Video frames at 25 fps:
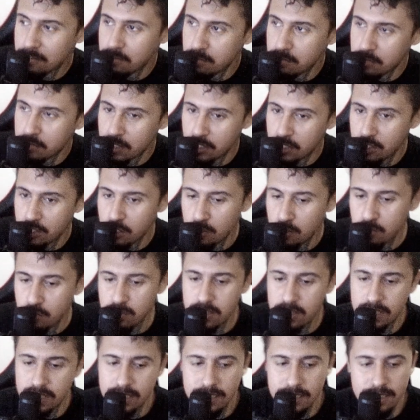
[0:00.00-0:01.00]
We are
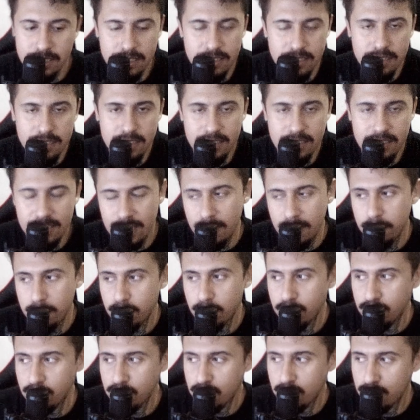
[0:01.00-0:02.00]
using this
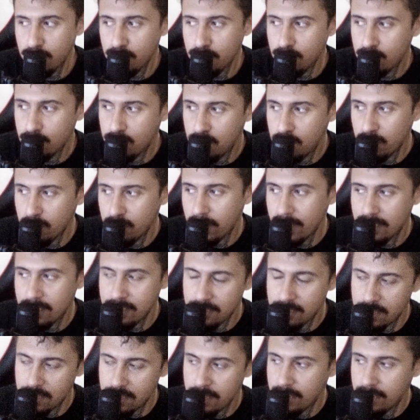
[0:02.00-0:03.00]
table to get
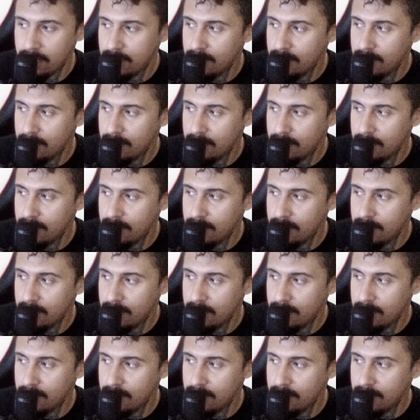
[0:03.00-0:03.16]
this data.